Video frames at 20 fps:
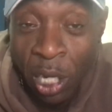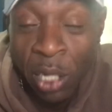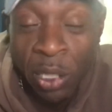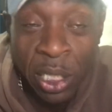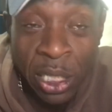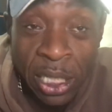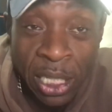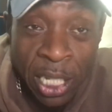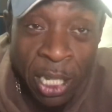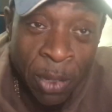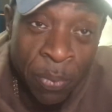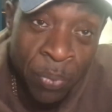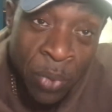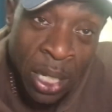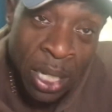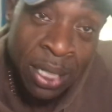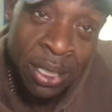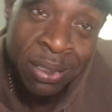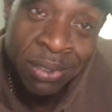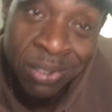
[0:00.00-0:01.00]
of the
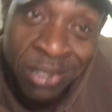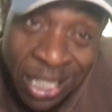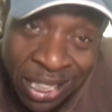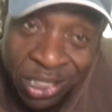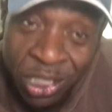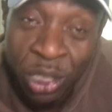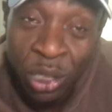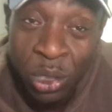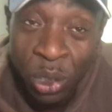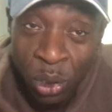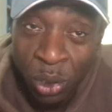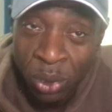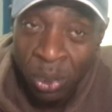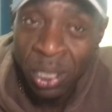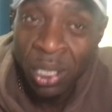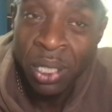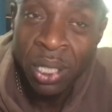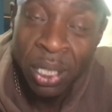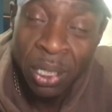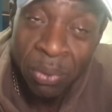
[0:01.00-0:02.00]
digital
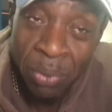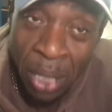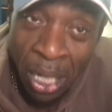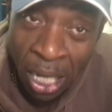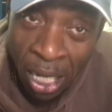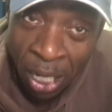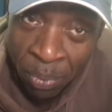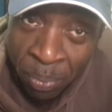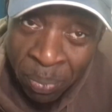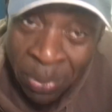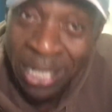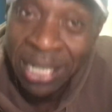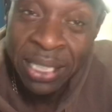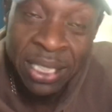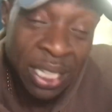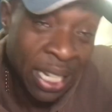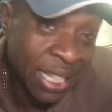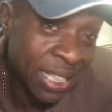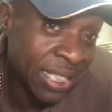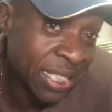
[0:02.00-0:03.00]

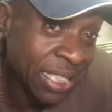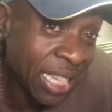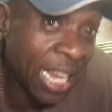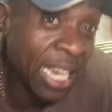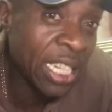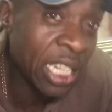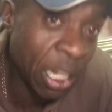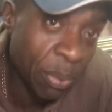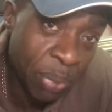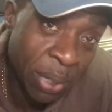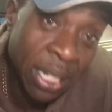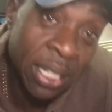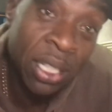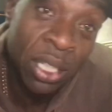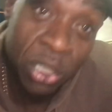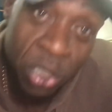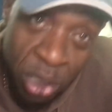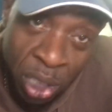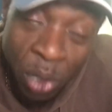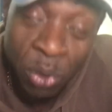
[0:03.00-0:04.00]
media is setting up in
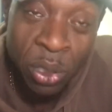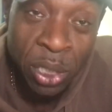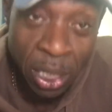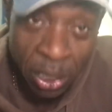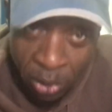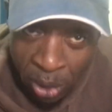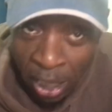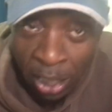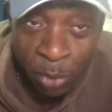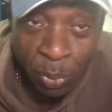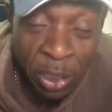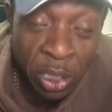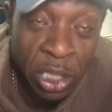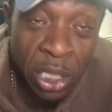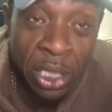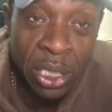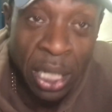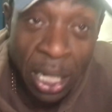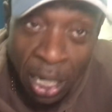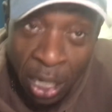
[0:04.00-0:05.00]
Estonia,
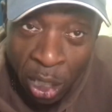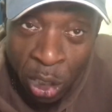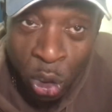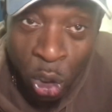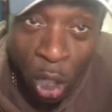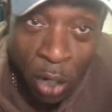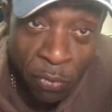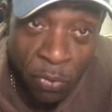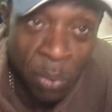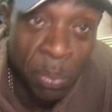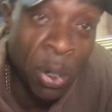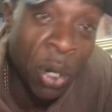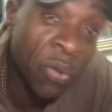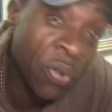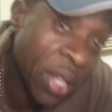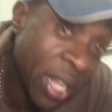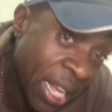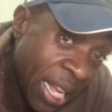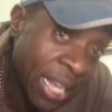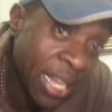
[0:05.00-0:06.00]
especially that a lot from
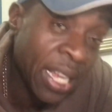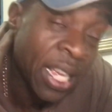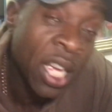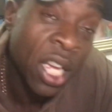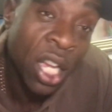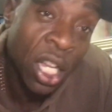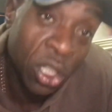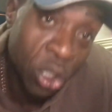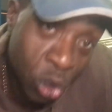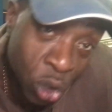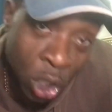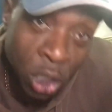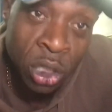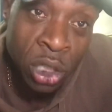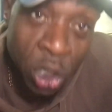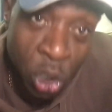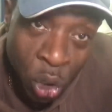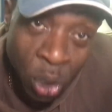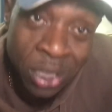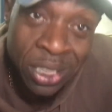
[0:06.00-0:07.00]
over here has gone
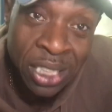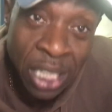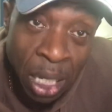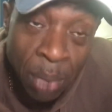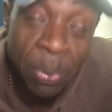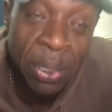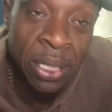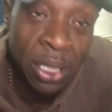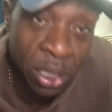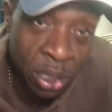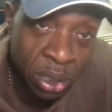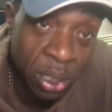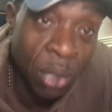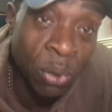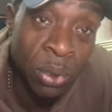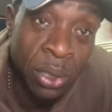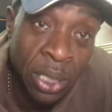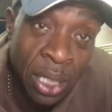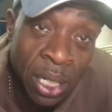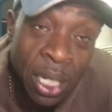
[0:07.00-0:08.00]
and set up in
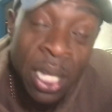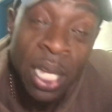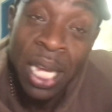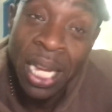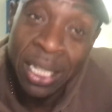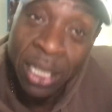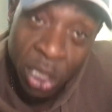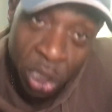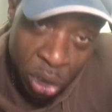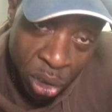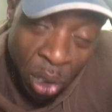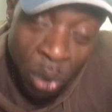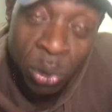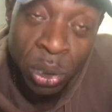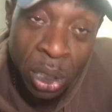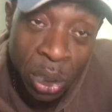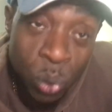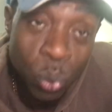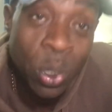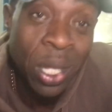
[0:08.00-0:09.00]
Estonia, and
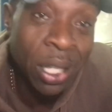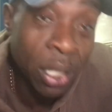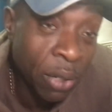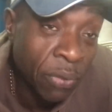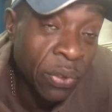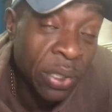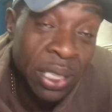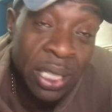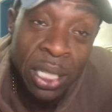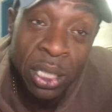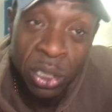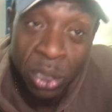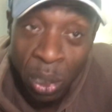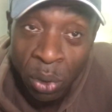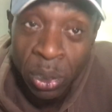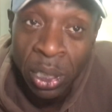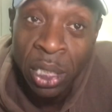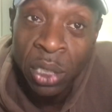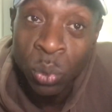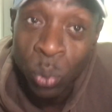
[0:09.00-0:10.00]
Estonia as well. Obviously,
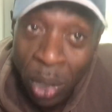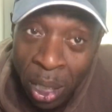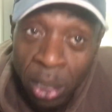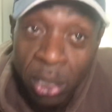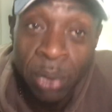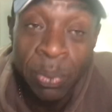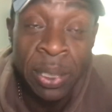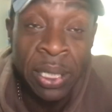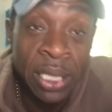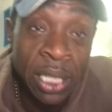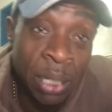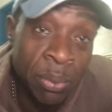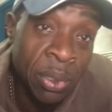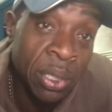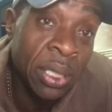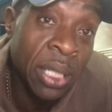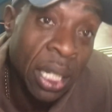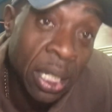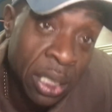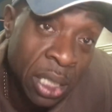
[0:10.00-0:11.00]
Estonia is welcoming them,
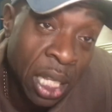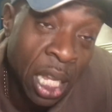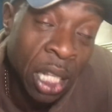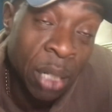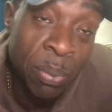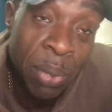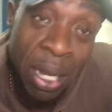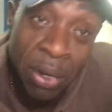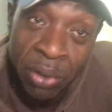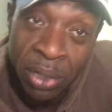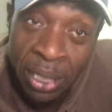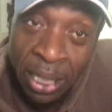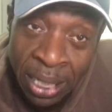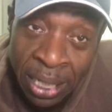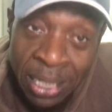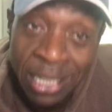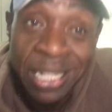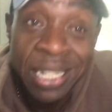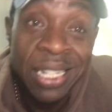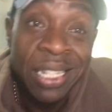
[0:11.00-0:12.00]
and
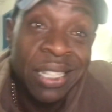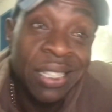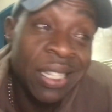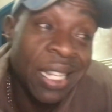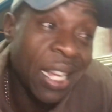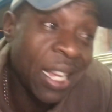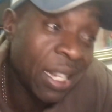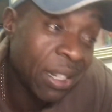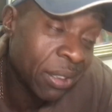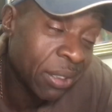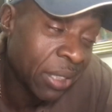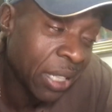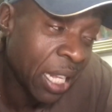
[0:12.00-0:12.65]
apparently their